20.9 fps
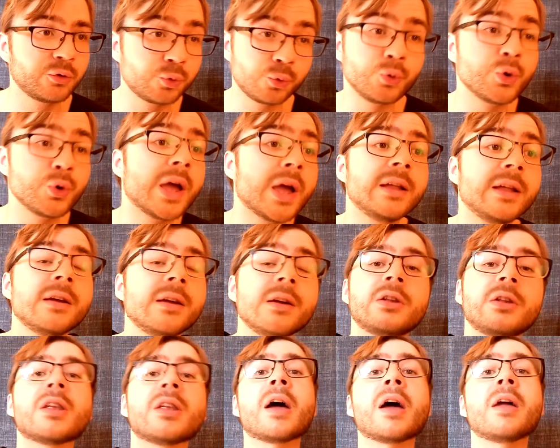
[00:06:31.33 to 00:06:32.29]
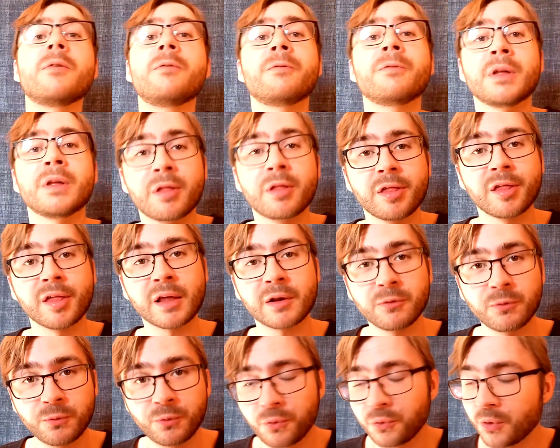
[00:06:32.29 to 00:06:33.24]
creating life
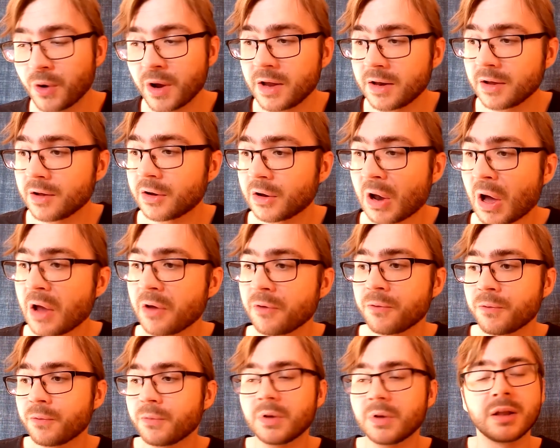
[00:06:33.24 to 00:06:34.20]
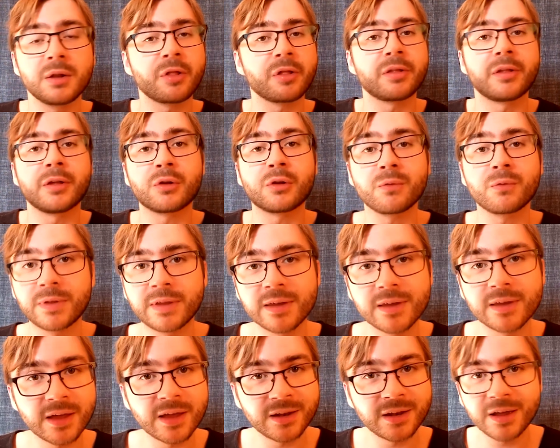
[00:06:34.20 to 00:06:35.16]
itself, creating life instead of
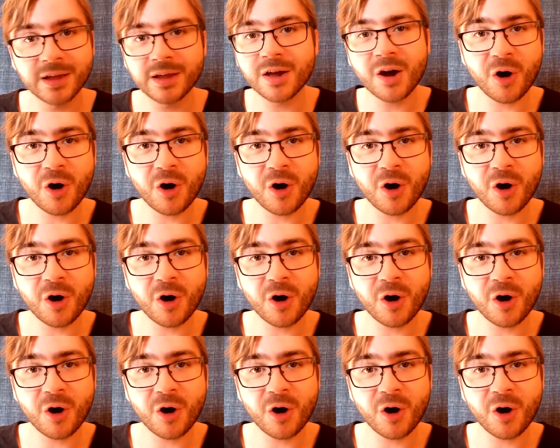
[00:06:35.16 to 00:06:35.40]
DNA,